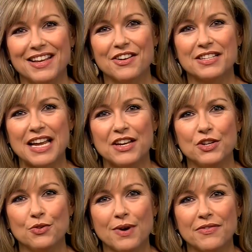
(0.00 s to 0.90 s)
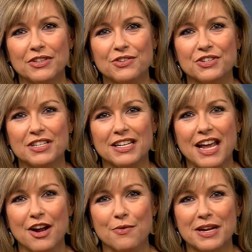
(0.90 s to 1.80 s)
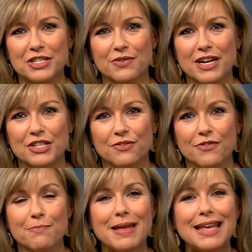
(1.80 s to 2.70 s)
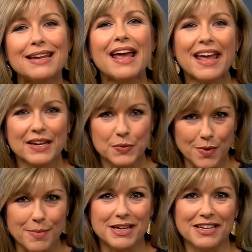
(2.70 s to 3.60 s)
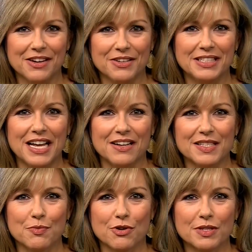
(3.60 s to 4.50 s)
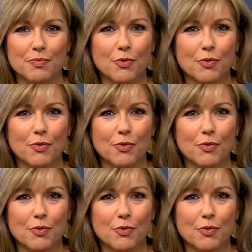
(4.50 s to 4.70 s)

There is a new revolution in hair restoration for men and women. And here to tell us more is